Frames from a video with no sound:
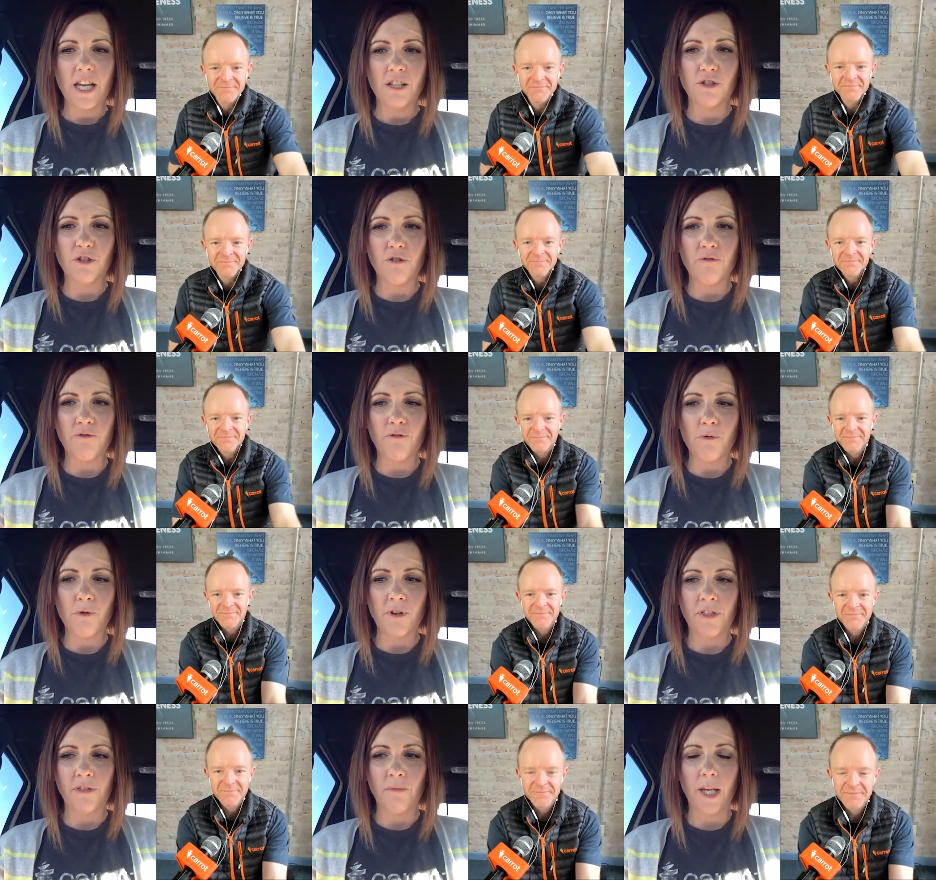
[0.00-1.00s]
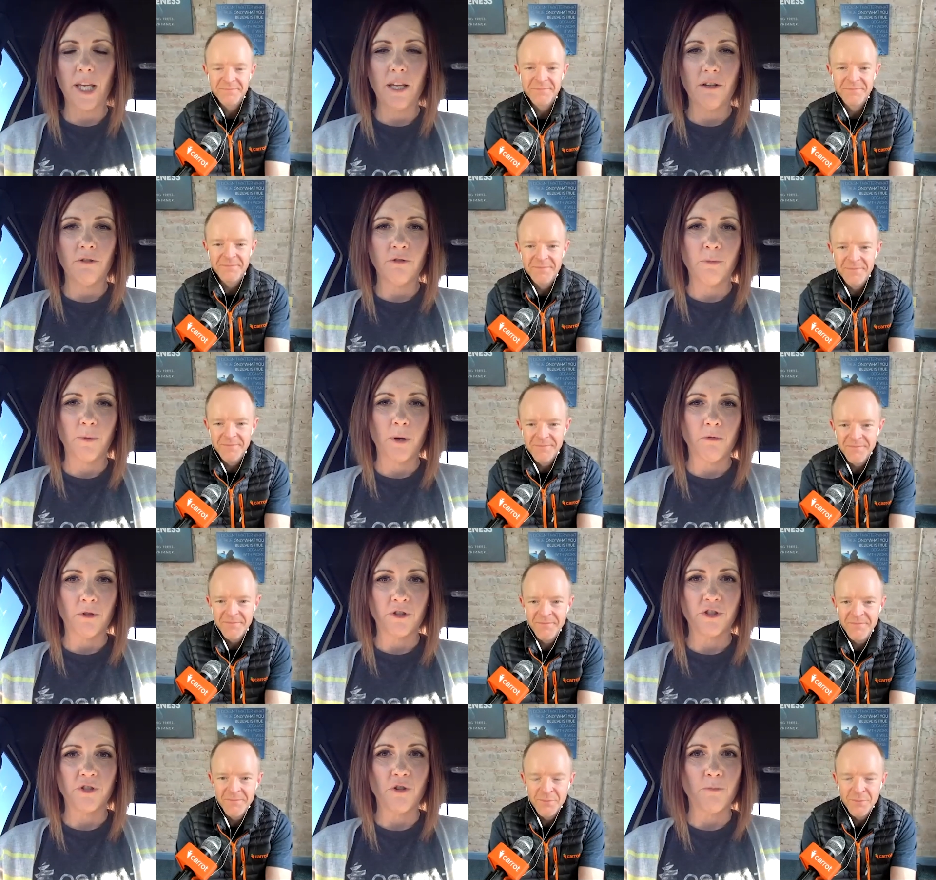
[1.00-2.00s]
Speaker 1: So for 3 years, we
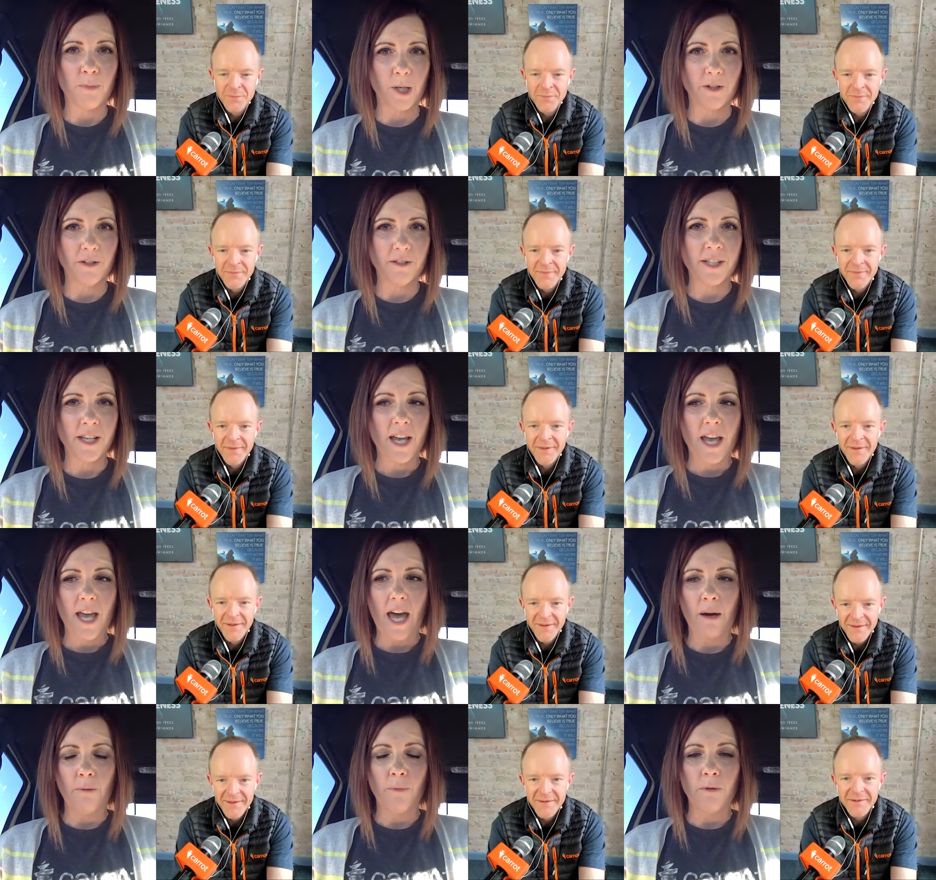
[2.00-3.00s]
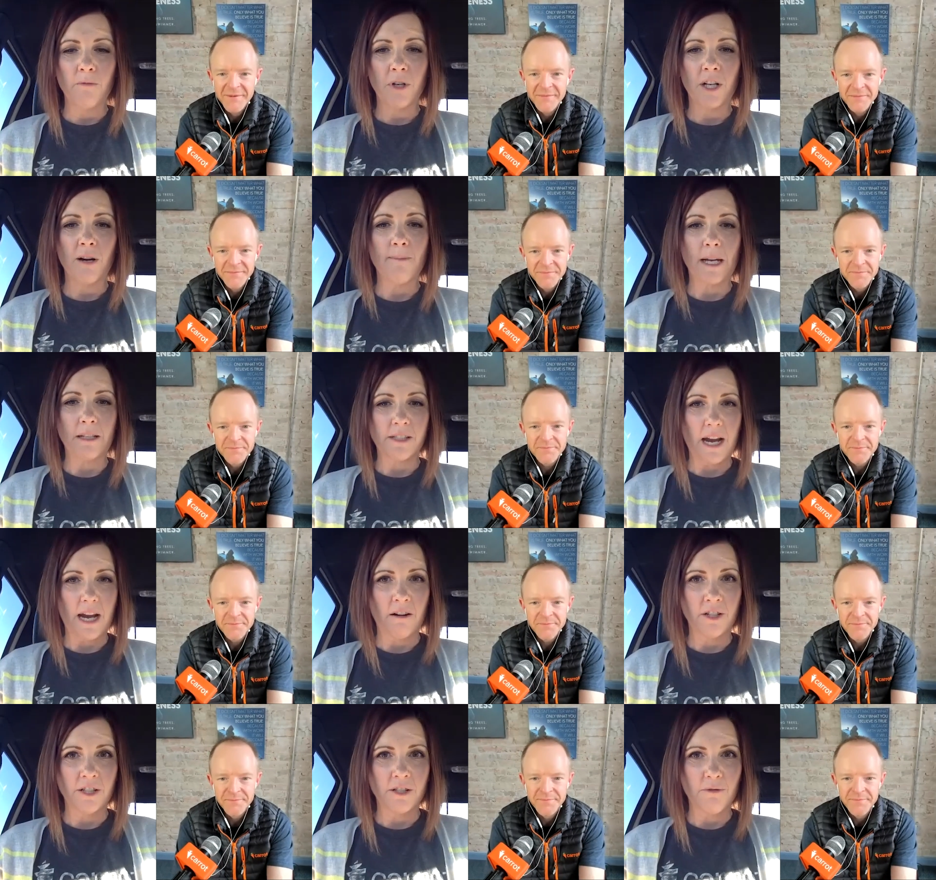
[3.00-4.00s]
were snowbirds, and we would come out
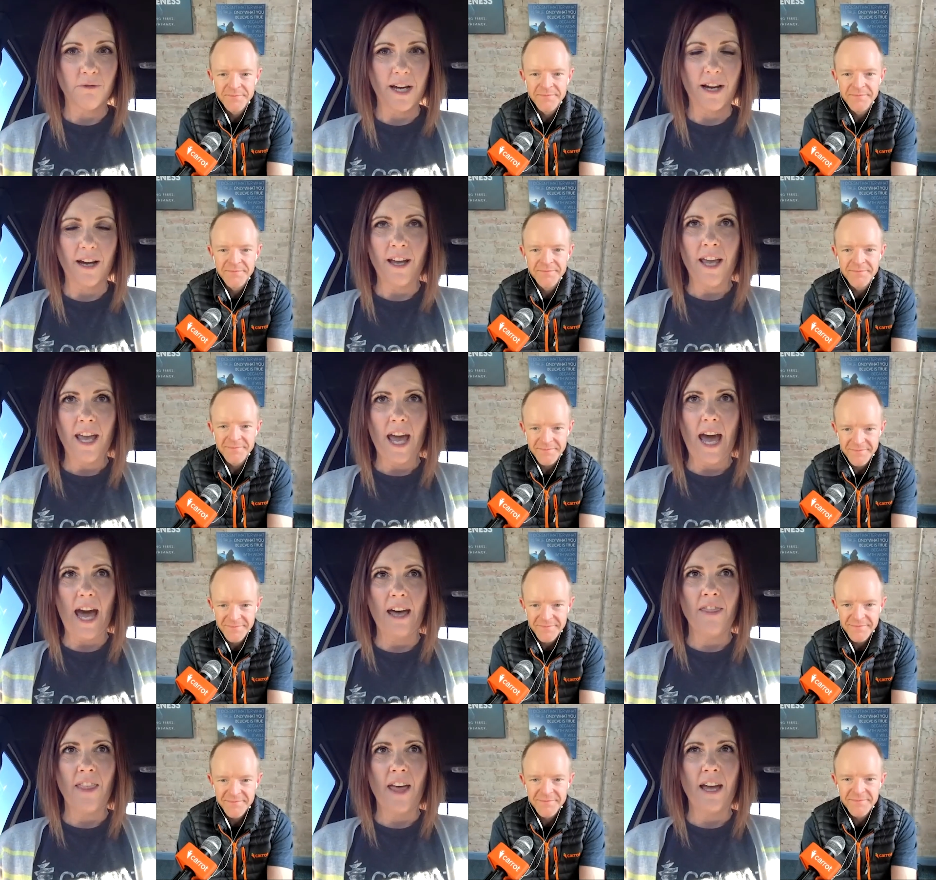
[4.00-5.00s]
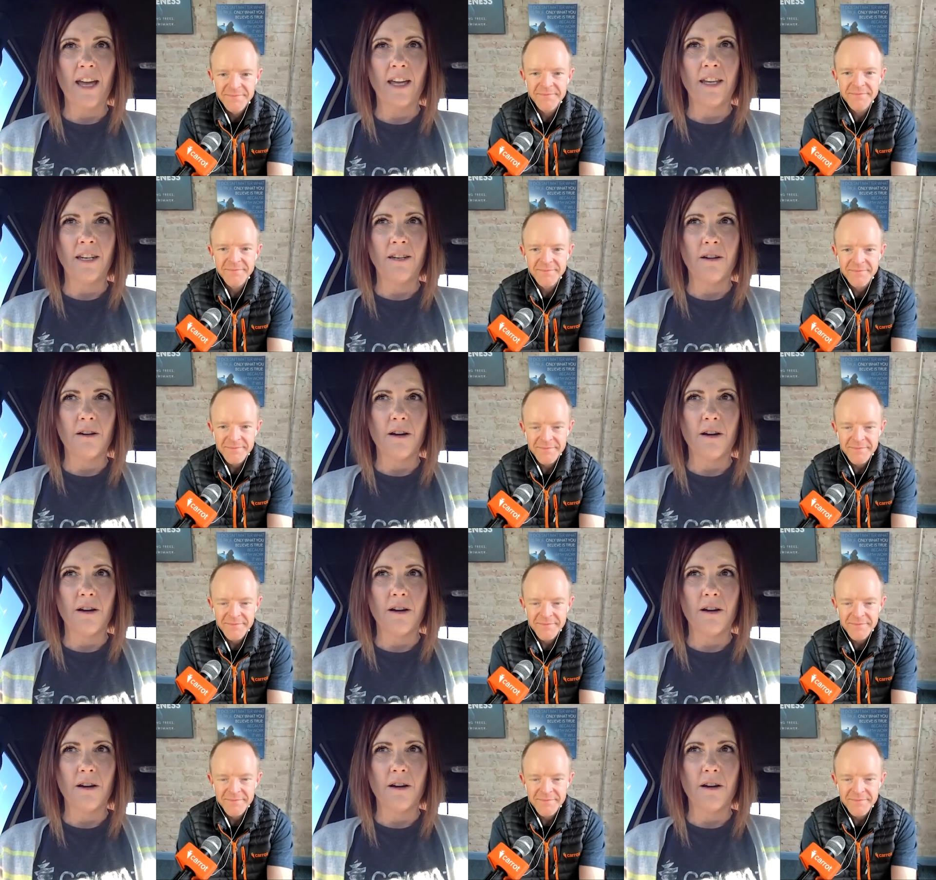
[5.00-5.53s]
to Arizona. And then